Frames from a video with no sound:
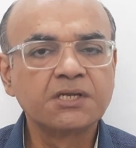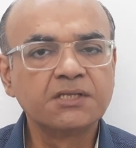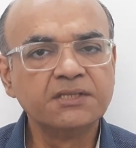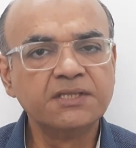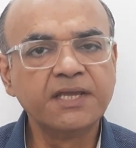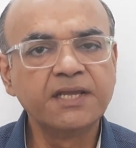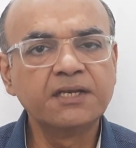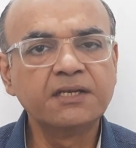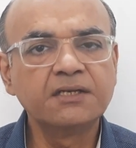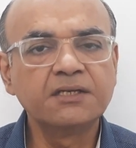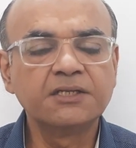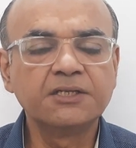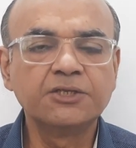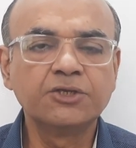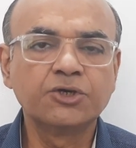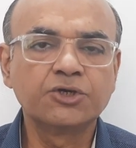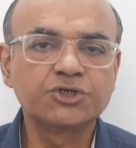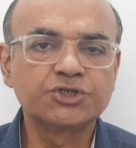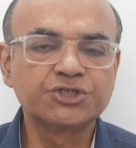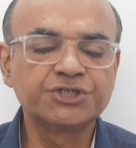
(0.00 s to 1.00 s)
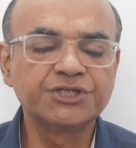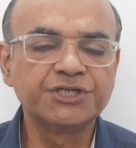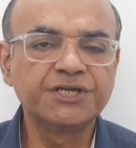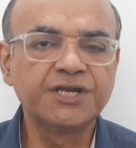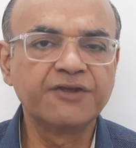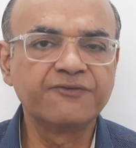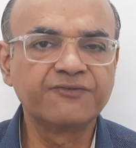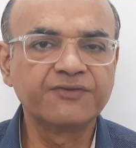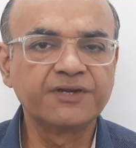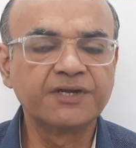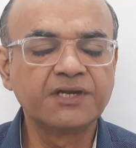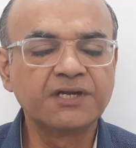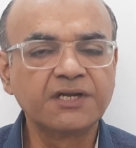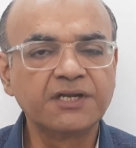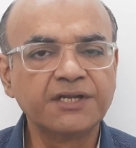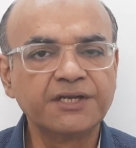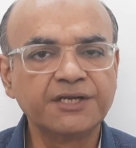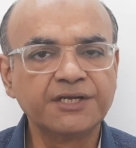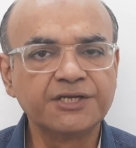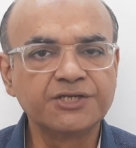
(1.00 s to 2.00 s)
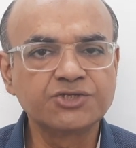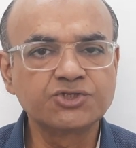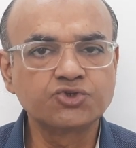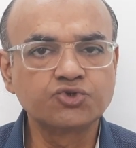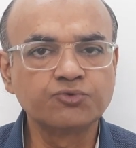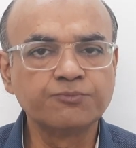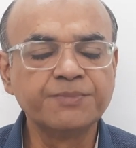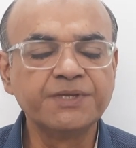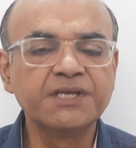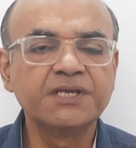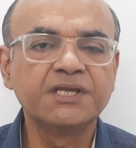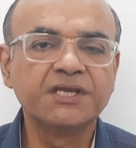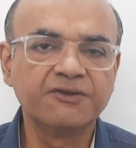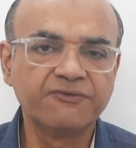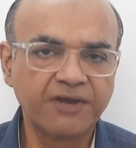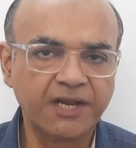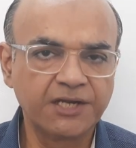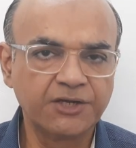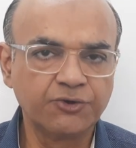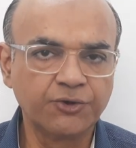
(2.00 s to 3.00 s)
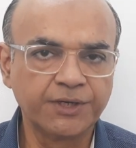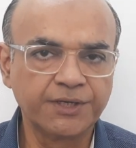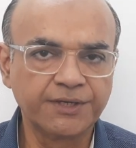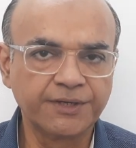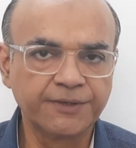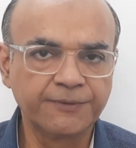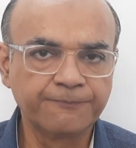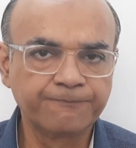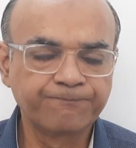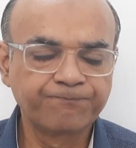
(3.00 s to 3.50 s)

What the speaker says: then he or she definitely needs to be evaluated.